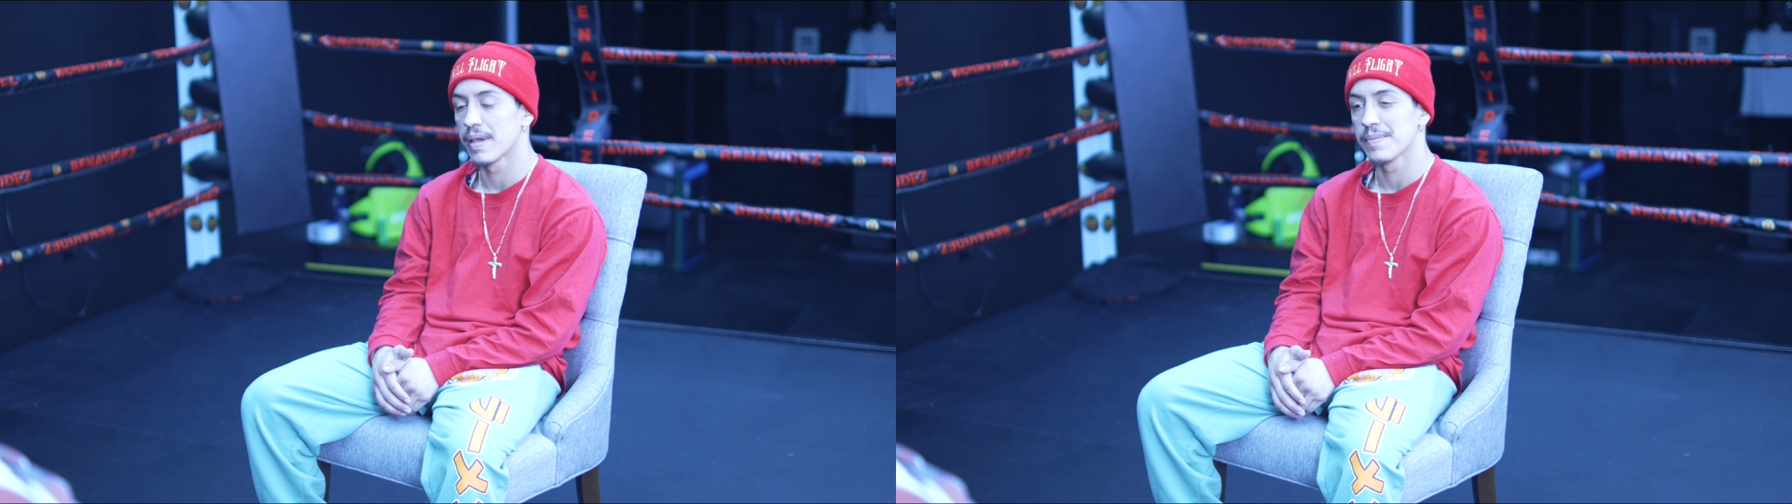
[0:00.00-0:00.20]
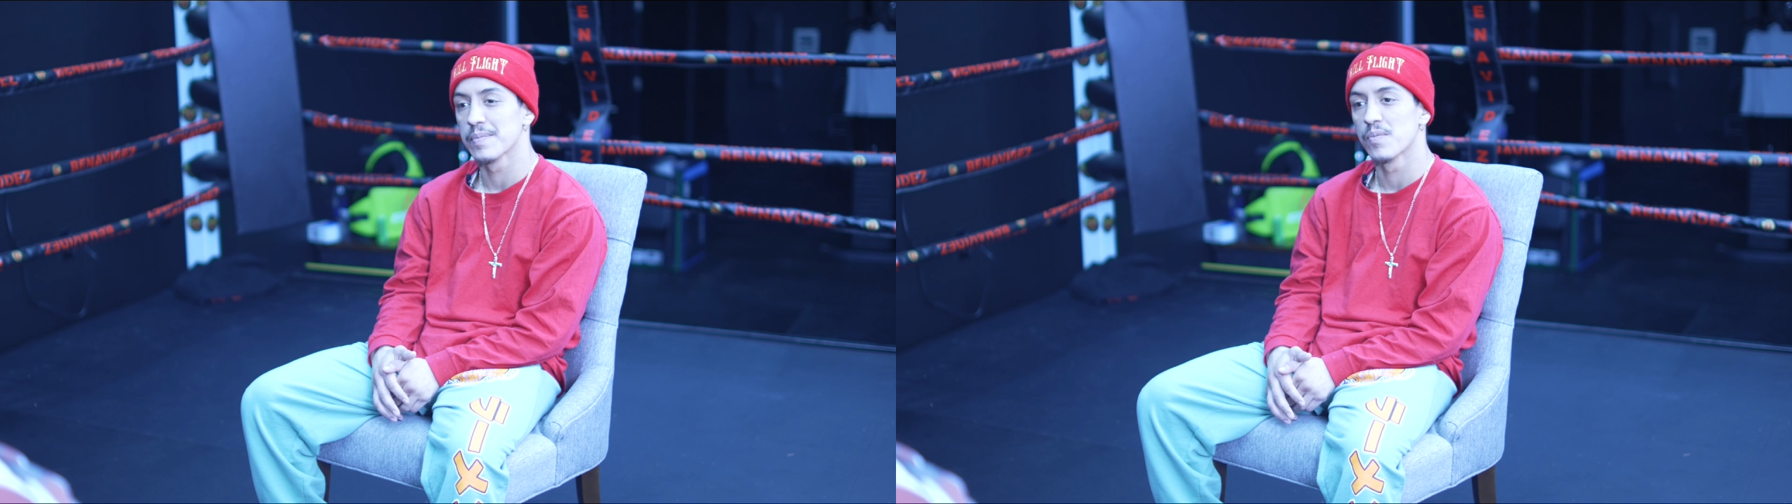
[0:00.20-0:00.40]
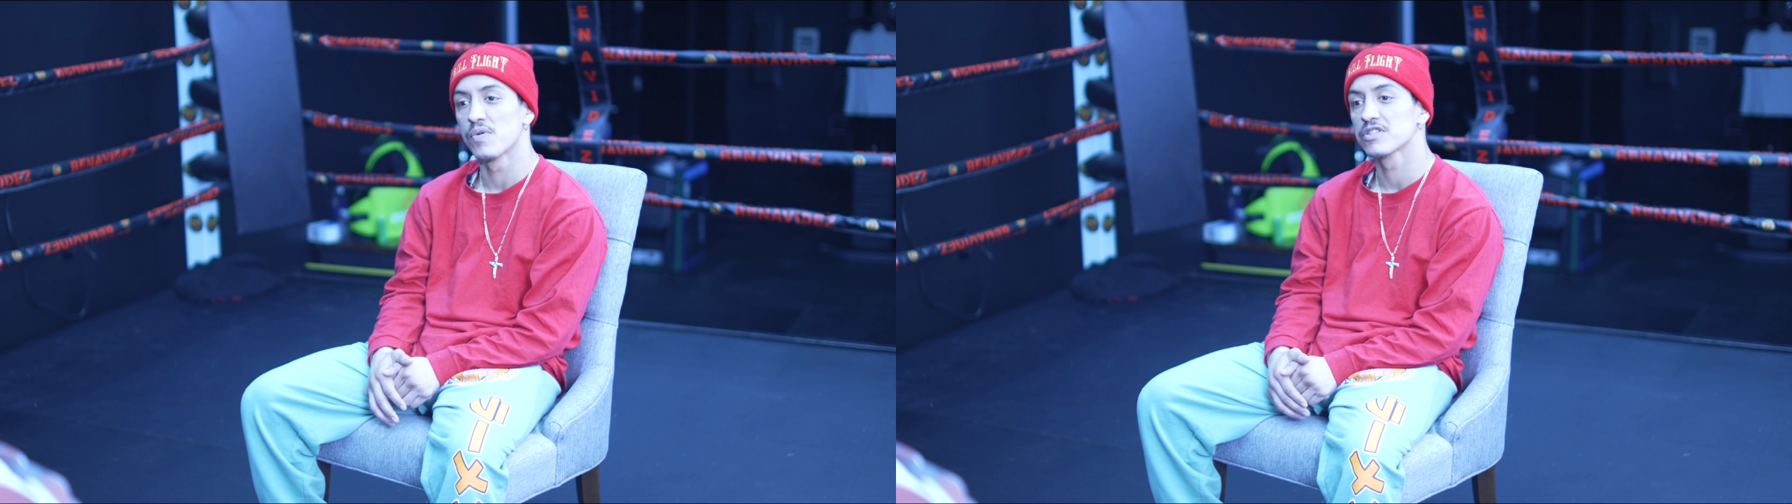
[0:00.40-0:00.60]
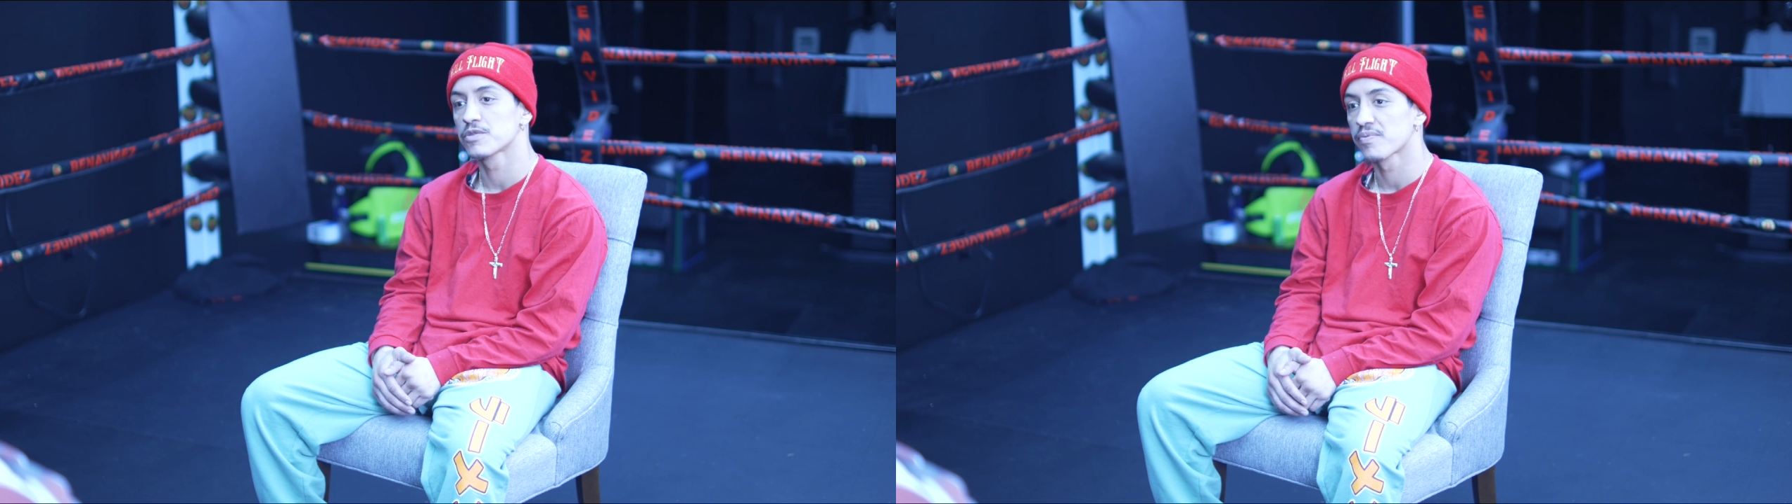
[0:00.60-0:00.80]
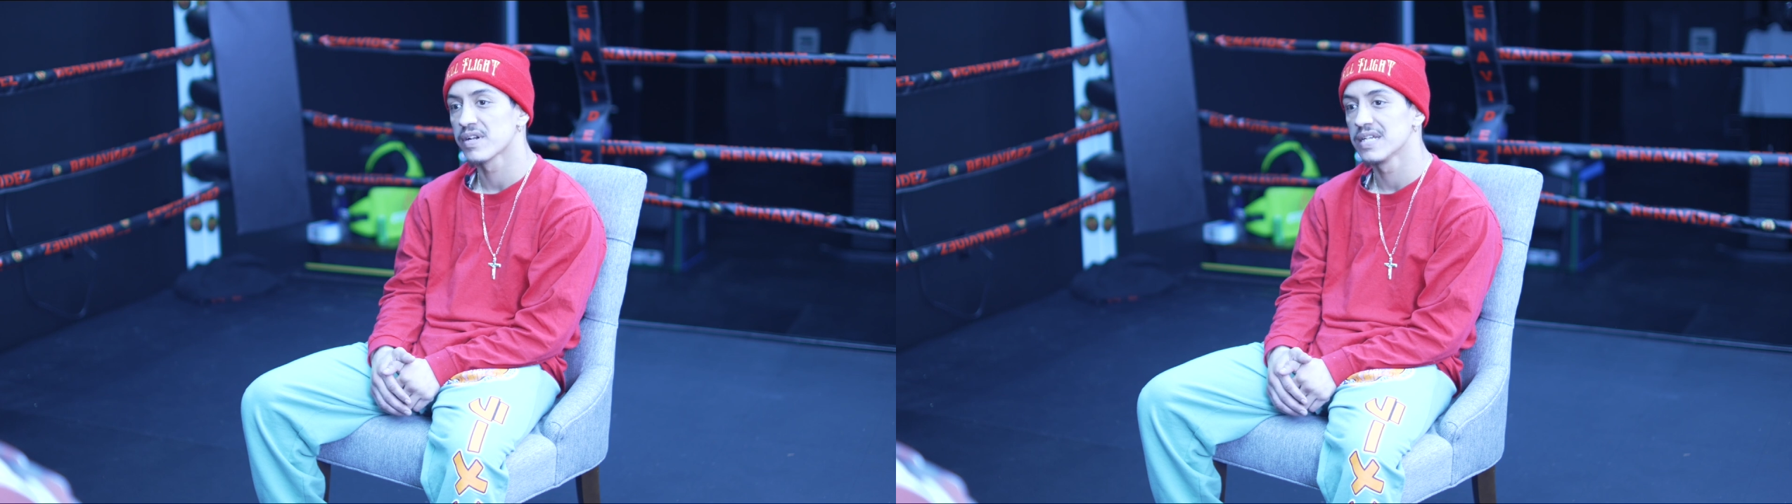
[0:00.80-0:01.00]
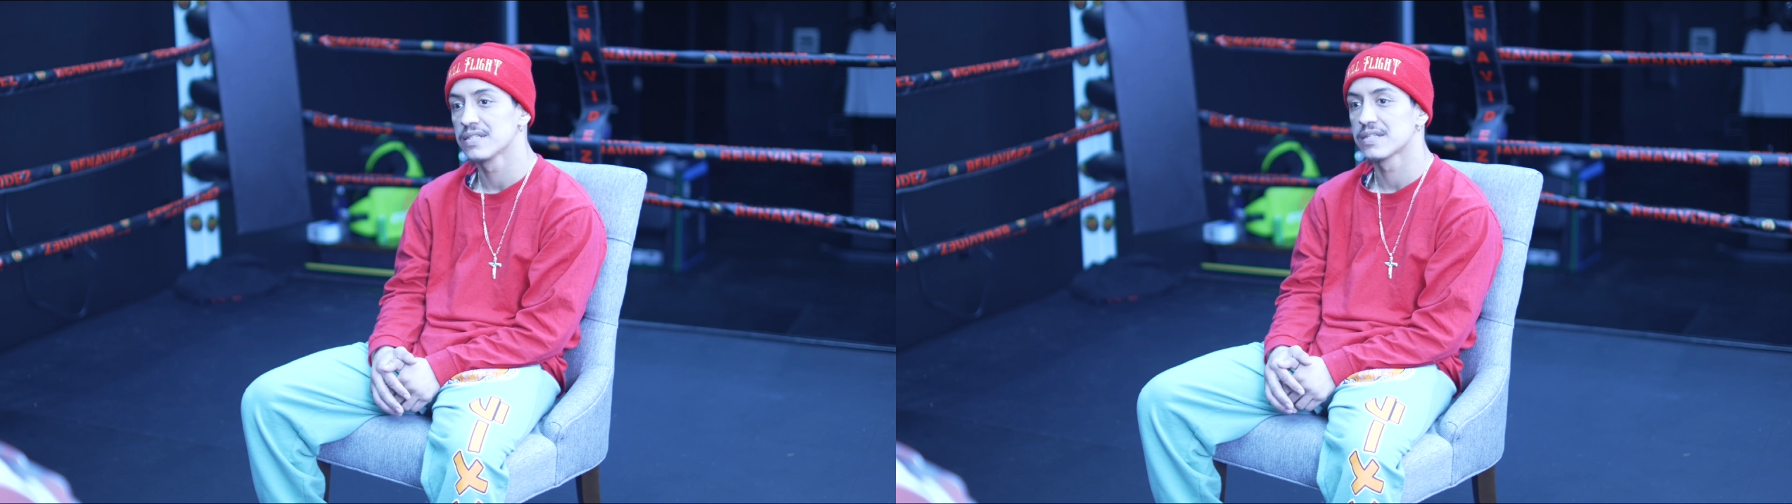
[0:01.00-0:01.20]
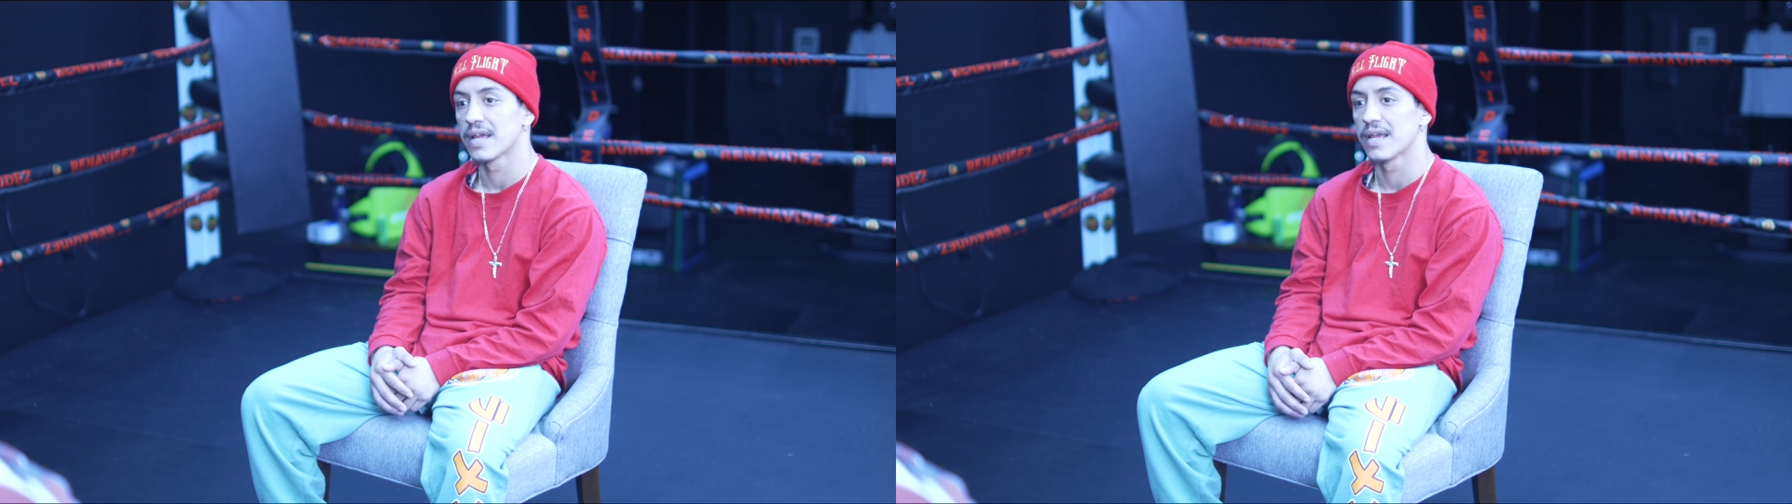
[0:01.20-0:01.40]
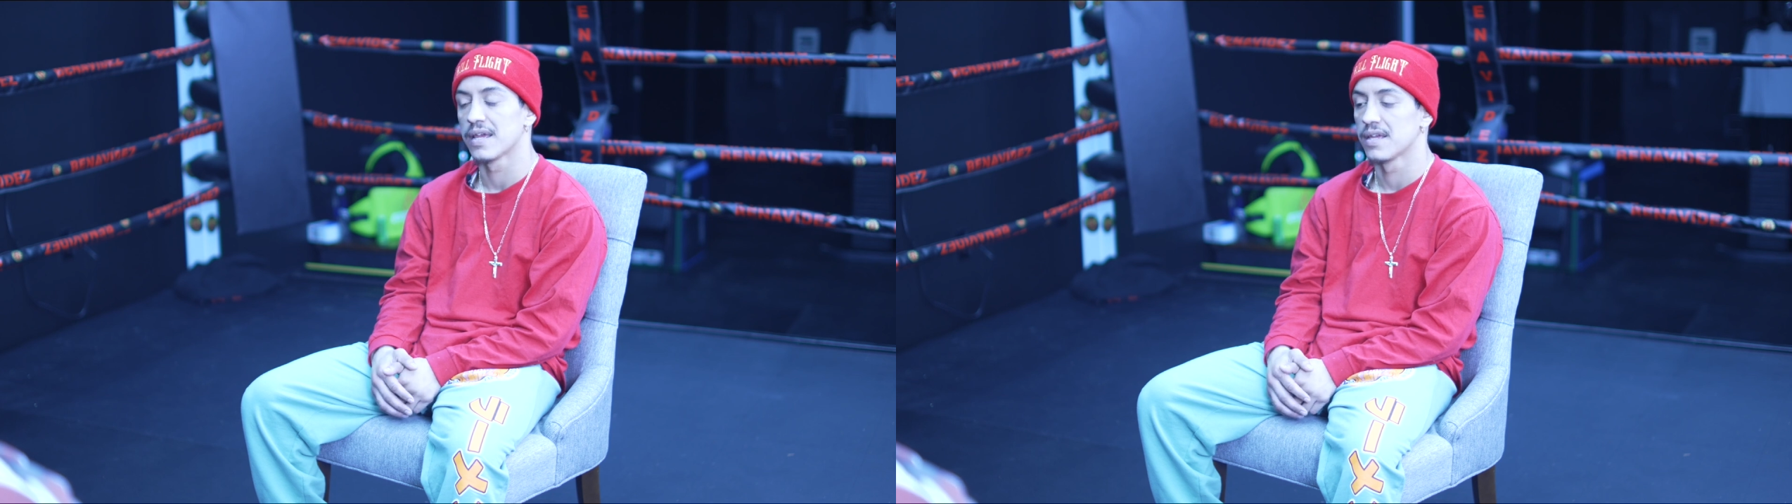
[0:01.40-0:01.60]
maybe more sprints
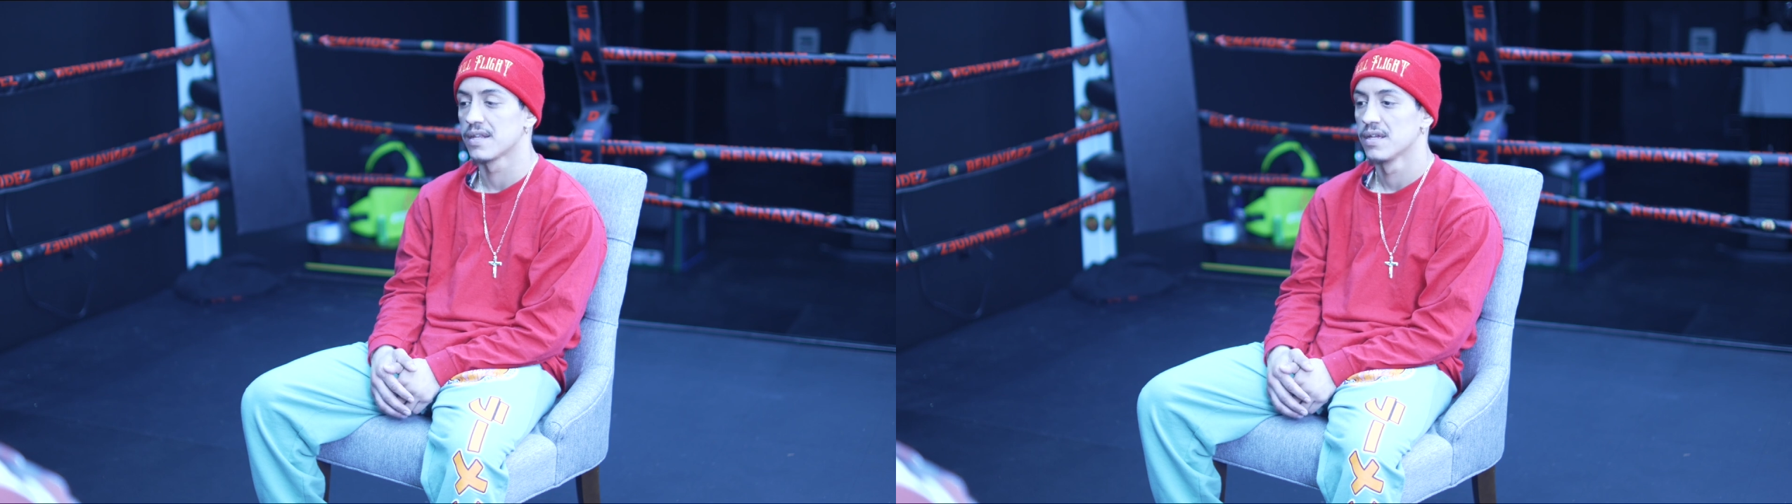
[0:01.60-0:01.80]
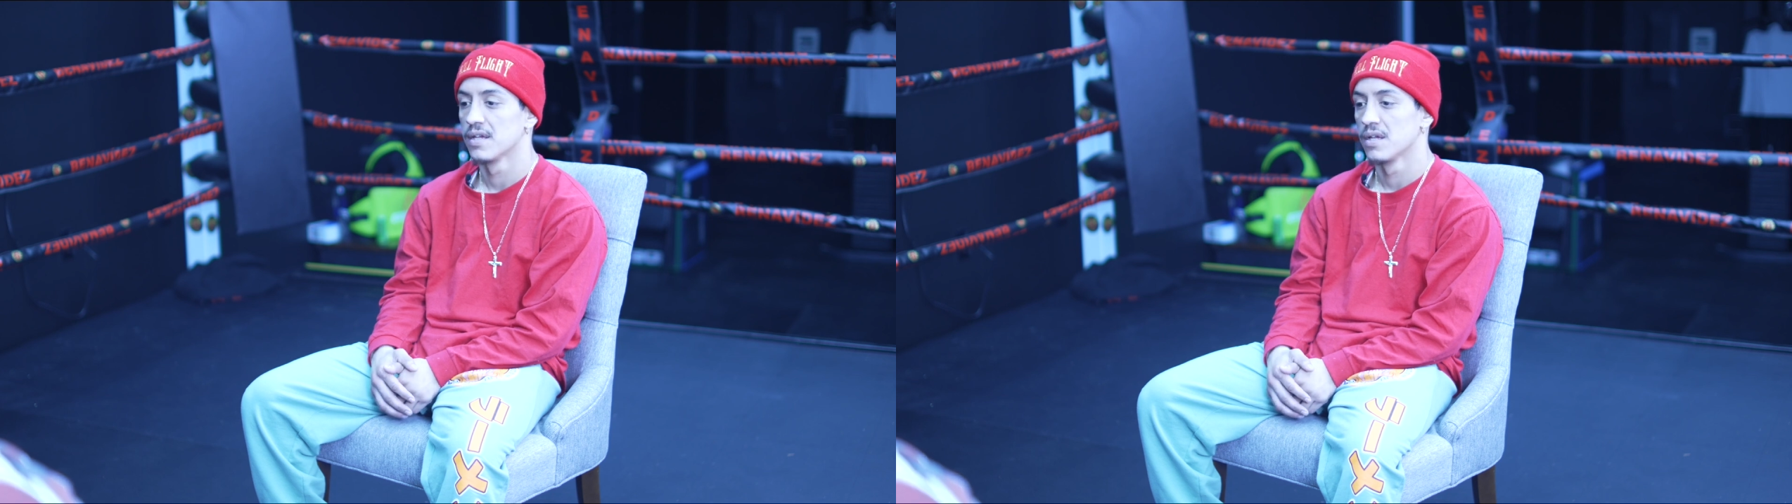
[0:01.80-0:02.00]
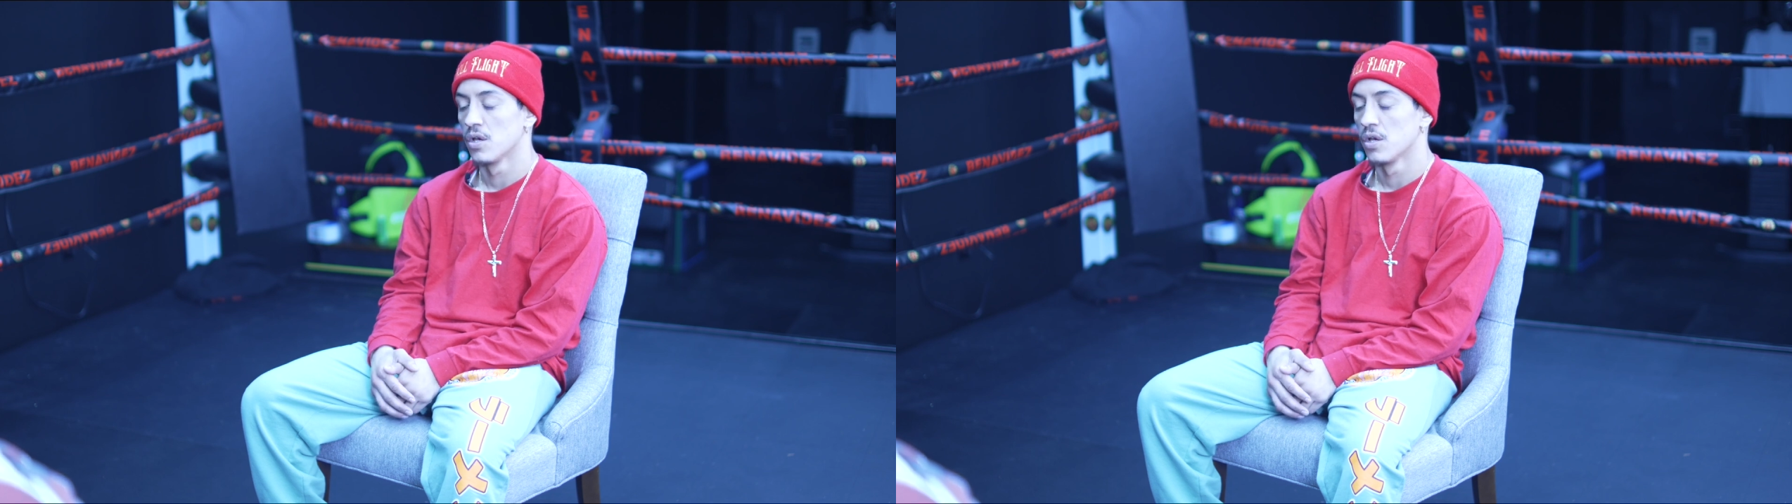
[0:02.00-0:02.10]
and